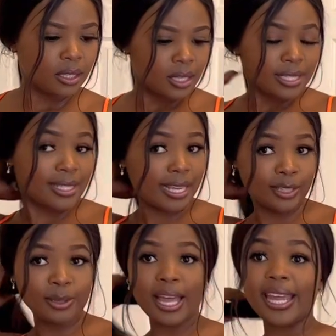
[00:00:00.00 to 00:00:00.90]

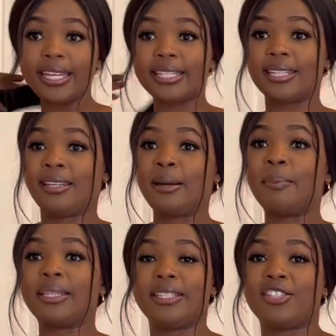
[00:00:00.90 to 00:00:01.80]
cellulite,
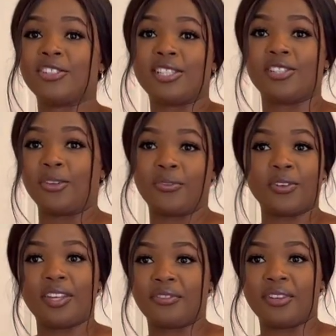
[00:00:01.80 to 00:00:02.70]
but this dress is not
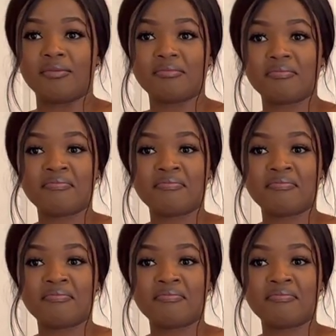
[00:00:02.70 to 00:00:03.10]
forgiving.